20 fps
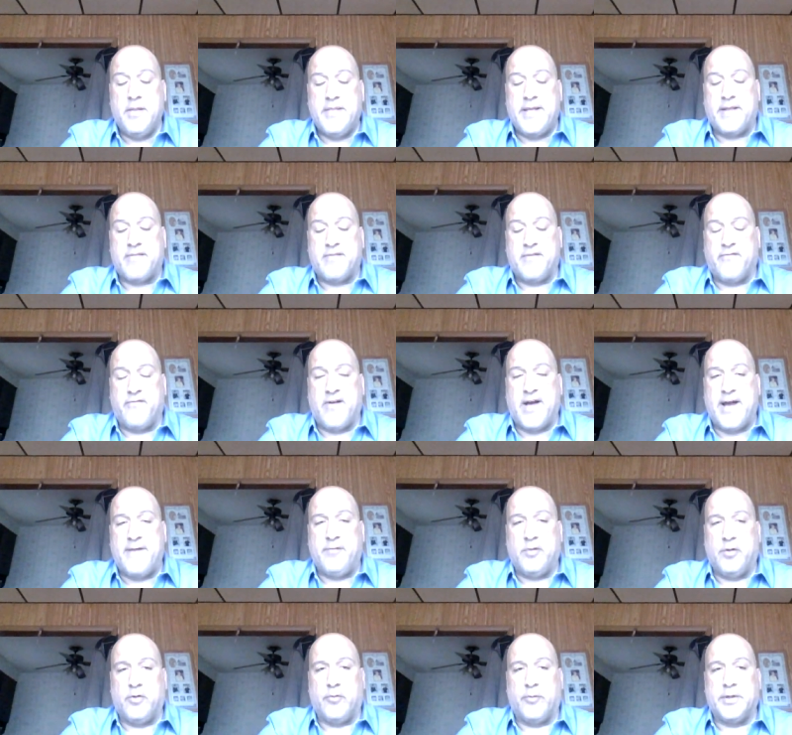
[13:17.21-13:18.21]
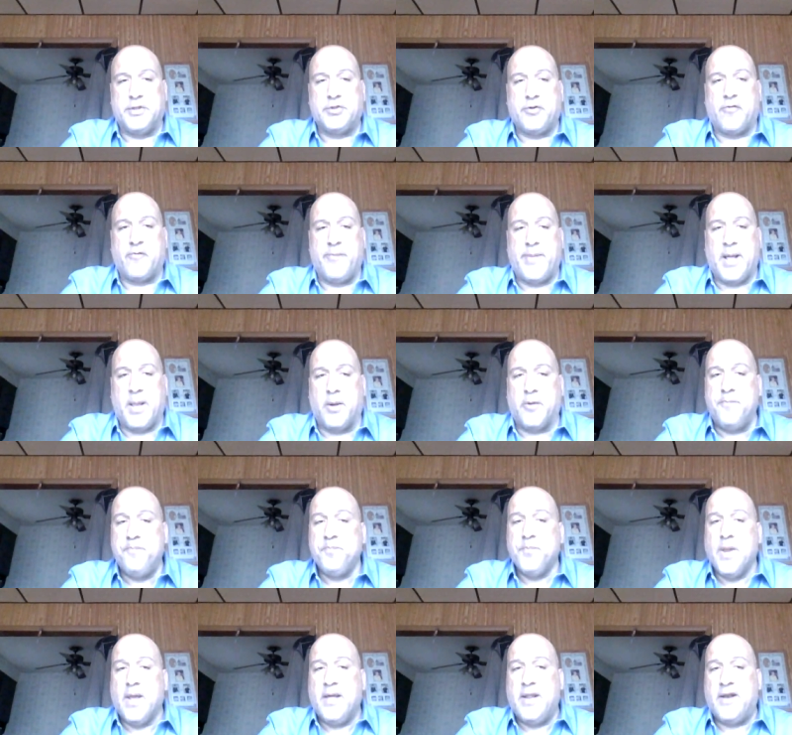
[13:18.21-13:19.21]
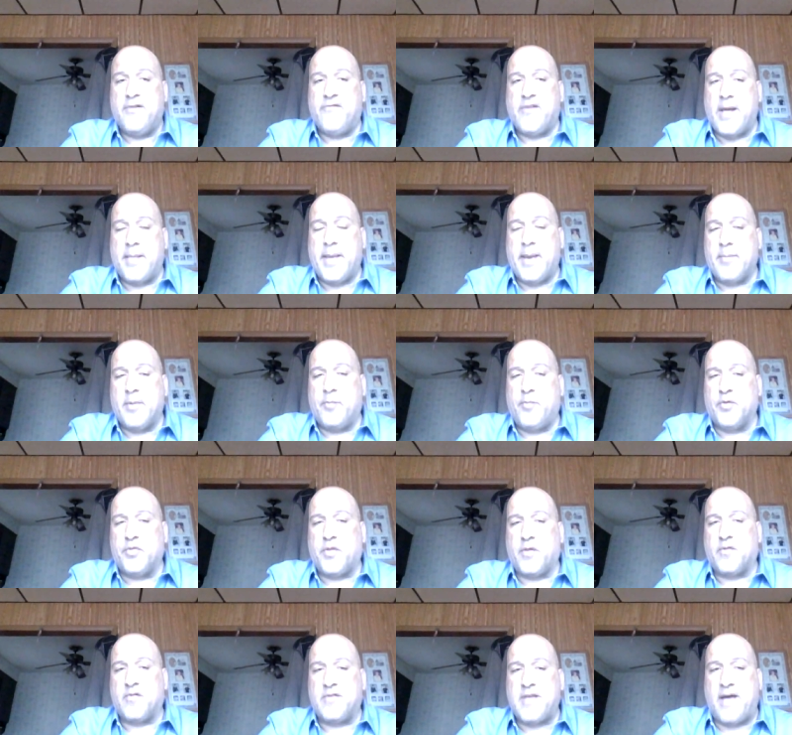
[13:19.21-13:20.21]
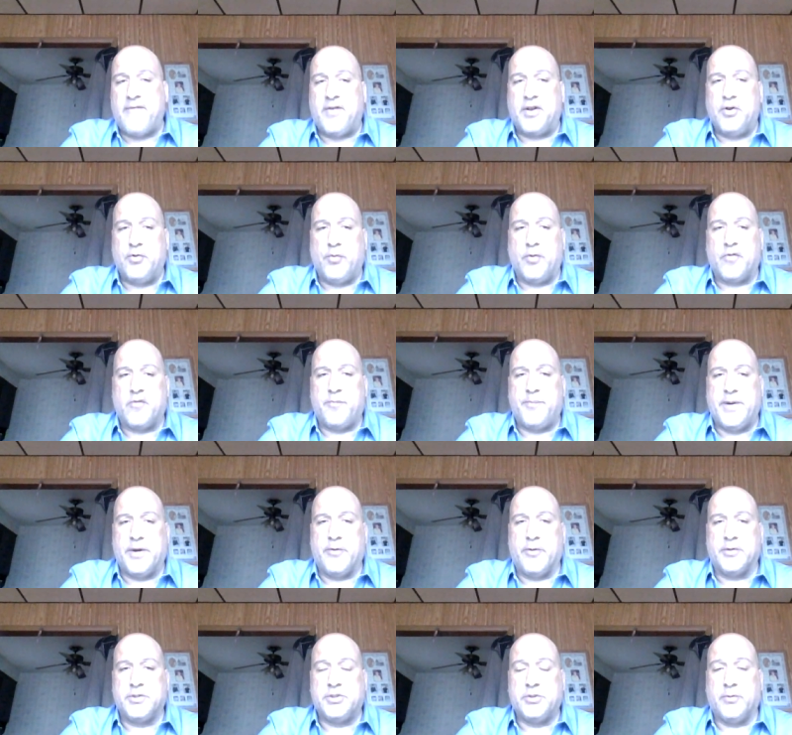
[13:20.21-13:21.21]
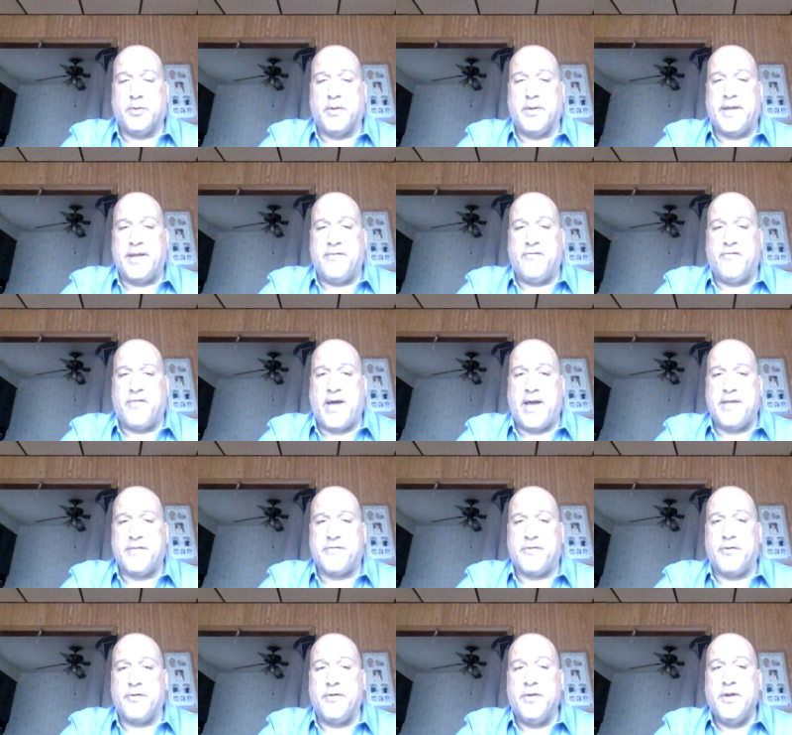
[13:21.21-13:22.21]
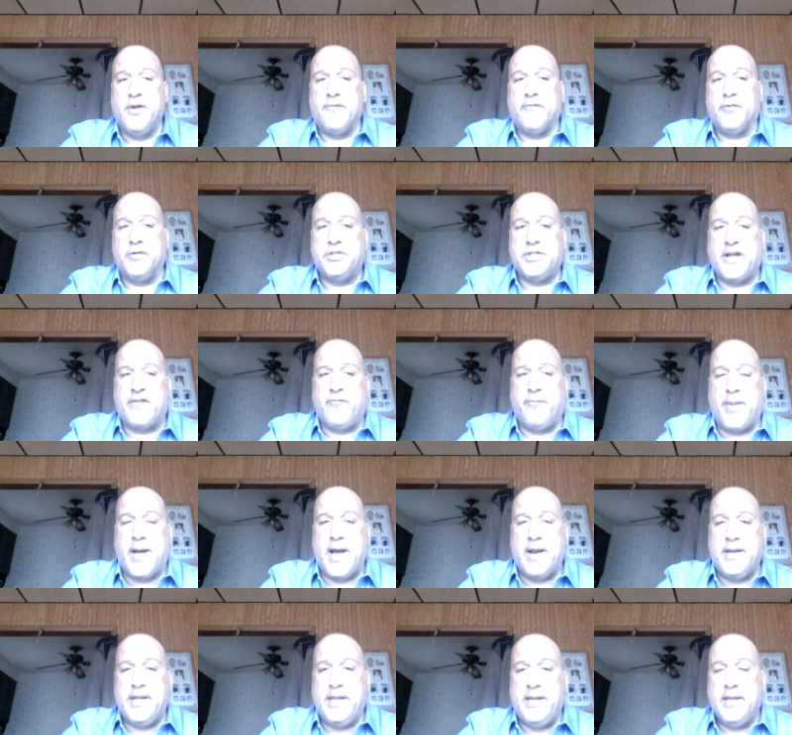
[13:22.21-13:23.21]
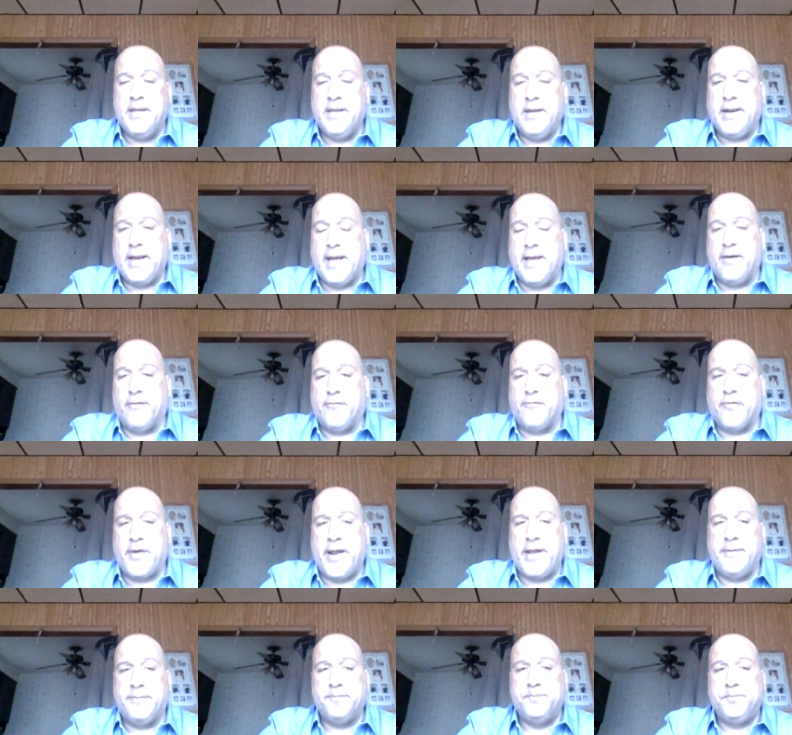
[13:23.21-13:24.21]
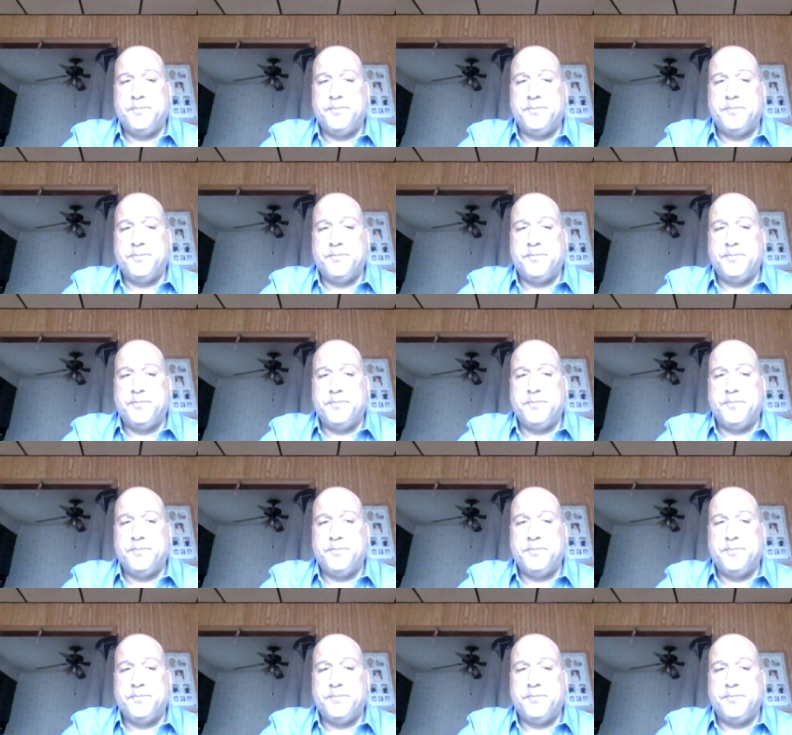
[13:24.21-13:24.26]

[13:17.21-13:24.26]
That's the 5, Little Richard's Bellow. And then finally I'm going to put the 7, who is Spiritual Advisor for Jeff Bondi, Kyle Frey.